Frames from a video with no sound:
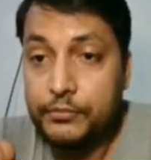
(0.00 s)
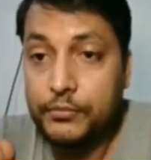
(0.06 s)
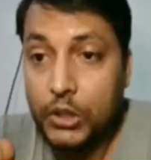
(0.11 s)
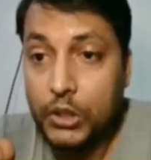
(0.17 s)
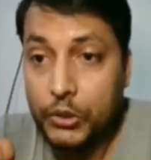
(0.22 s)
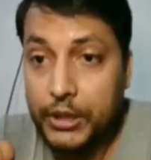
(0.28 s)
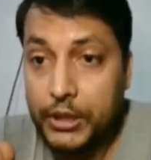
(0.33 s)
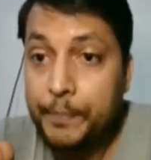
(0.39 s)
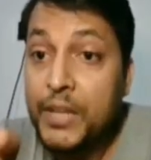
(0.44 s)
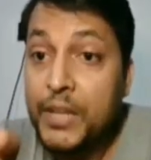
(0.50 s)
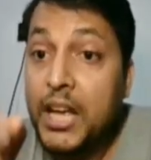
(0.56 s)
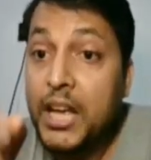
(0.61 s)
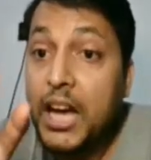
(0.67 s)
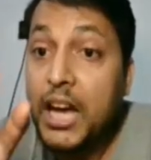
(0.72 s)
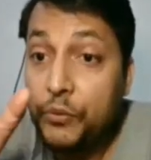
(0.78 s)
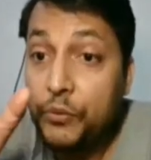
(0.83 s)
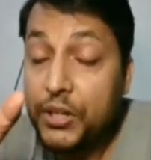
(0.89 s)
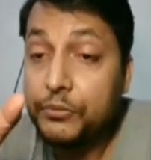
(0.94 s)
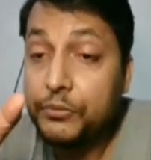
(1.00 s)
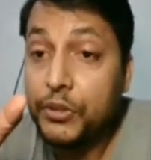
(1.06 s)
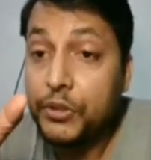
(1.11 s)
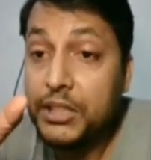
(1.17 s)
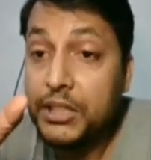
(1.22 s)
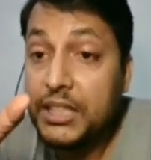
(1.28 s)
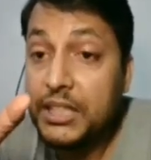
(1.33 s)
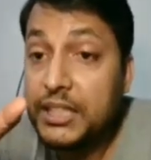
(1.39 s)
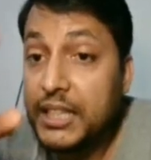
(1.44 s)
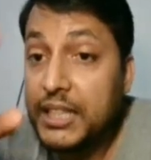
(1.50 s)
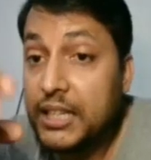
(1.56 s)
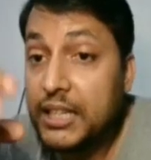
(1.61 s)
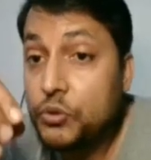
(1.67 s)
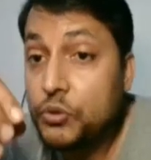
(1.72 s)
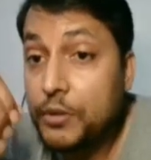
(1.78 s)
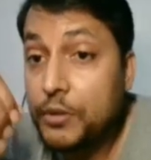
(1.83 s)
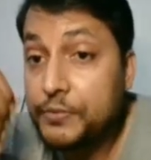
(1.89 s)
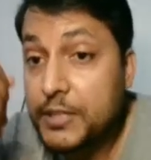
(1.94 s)
Okay. However, in
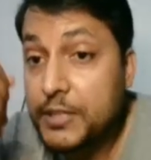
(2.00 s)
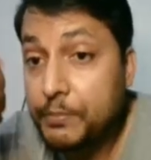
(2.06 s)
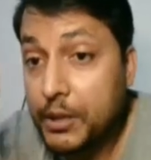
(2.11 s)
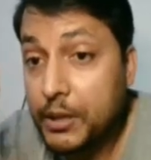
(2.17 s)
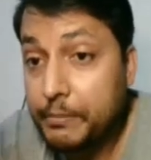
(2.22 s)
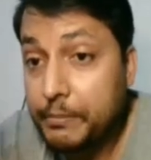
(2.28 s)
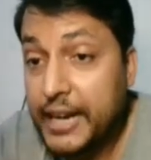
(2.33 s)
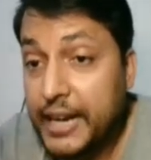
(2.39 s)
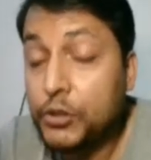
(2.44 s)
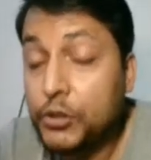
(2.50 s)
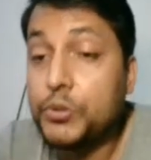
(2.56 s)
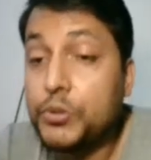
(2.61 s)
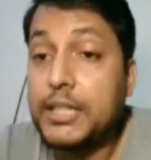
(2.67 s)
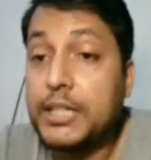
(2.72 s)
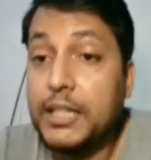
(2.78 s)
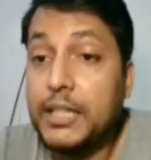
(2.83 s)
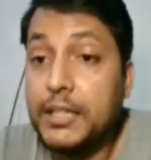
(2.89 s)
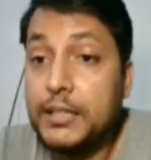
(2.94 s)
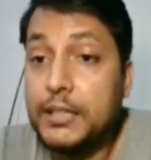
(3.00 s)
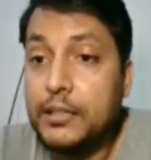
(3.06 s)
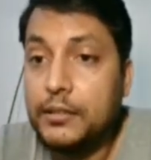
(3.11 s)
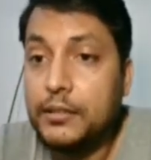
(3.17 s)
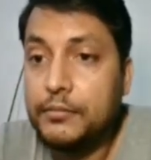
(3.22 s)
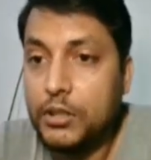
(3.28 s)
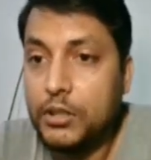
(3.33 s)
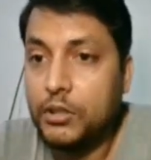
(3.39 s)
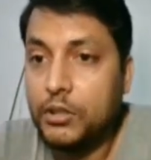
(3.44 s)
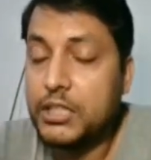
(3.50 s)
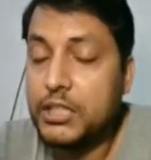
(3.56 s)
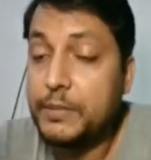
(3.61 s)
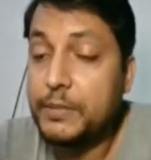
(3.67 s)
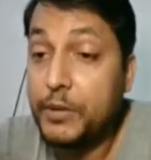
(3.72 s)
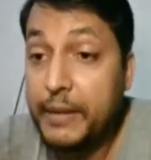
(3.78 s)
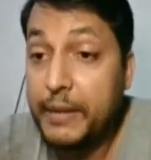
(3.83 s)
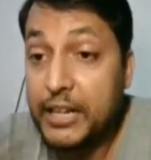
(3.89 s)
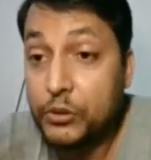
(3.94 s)
case of a spermatocyte or
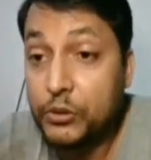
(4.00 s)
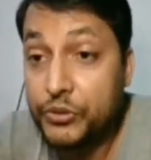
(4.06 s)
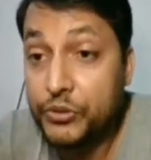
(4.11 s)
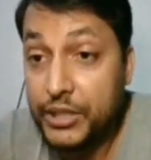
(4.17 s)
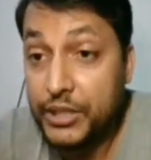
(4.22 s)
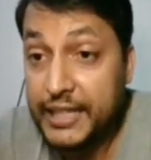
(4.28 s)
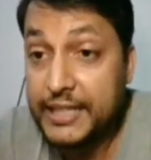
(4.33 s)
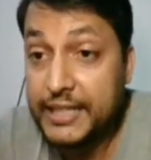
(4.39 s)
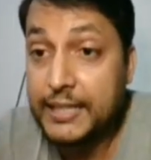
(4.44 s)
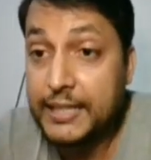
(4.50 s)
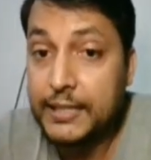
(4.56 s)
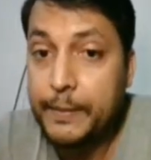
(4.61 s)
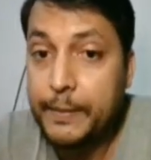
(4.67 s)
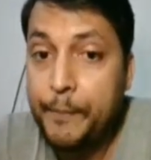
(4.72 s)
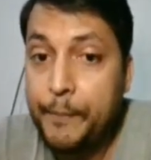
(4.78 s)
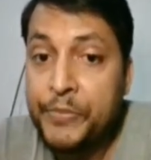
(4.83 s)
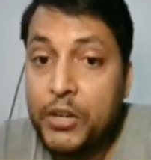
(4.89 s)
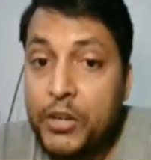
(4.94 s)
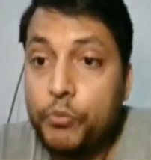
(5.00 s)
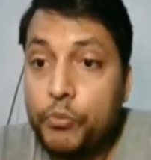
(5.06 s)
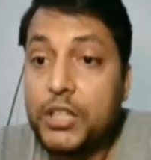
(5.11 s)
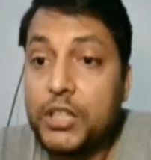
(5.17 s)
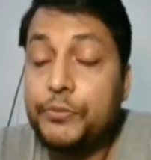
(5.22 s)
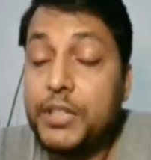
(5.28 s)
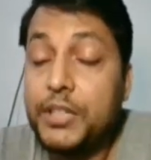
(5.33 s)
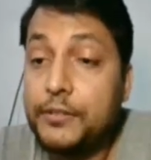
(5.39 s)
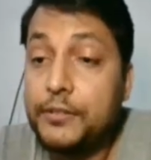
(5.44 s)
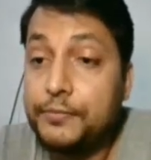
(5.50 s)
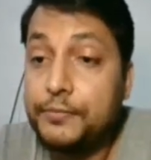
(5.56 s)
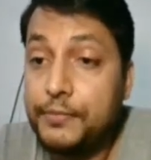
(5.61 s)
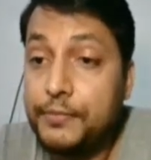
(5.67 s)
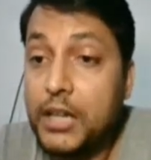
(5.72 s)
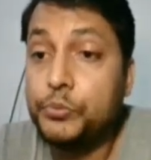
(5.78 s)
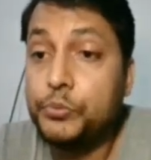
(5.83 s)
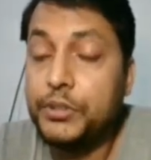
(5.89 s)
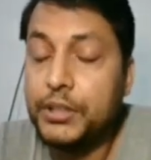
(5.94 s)
spermatogenesis, what we have
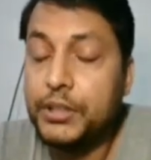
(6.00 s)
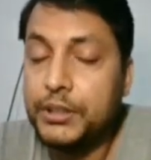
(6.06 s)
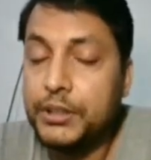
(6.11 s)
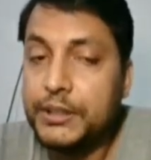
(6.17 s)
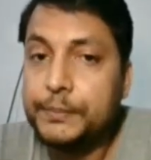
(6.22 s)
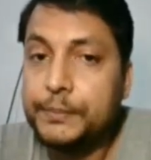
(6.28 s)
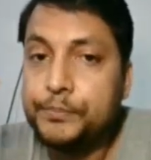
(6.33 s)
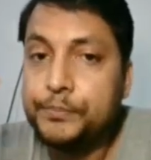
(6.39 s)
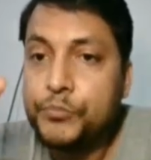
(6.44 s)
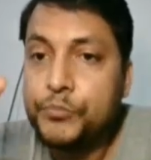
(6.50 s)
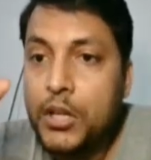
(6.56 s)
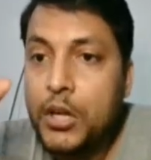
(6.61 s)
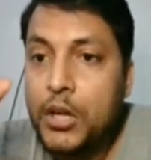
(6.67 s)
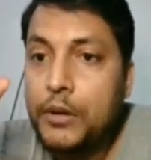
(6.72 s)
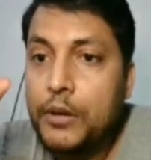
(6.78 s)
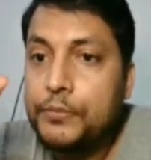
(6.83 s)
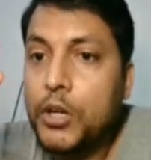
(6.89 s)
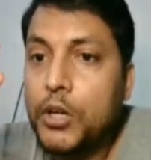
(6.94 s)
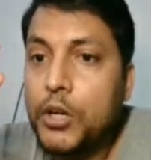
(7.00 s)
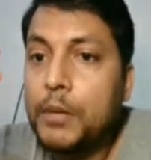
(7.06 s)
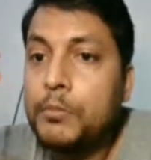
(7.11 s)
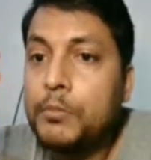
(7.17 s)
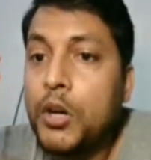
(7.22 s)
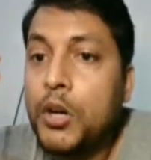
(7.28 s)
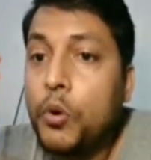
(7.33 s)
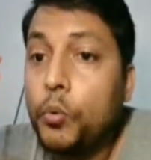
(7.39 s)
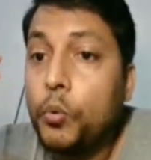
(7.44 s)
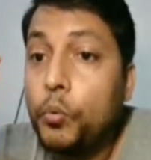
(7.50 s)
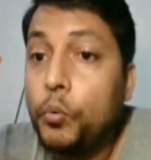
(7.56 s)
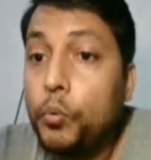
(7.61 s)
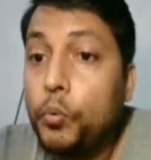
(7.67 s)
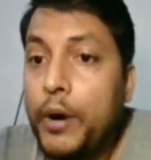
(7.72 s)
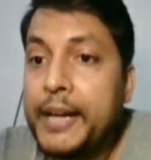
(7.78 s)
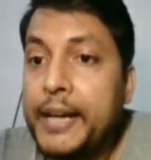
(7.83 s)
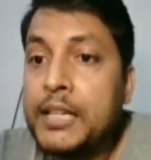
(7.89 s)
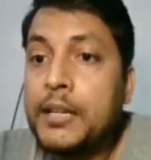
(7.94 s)
found is from
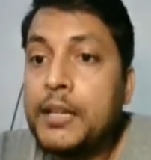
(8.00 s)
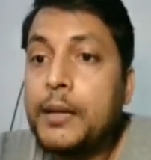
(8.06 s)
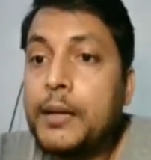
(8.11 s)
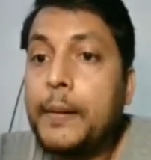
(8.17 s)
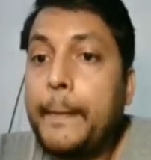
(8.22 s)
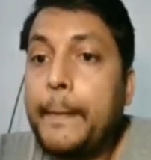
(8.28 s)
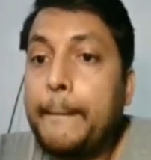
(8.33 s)
one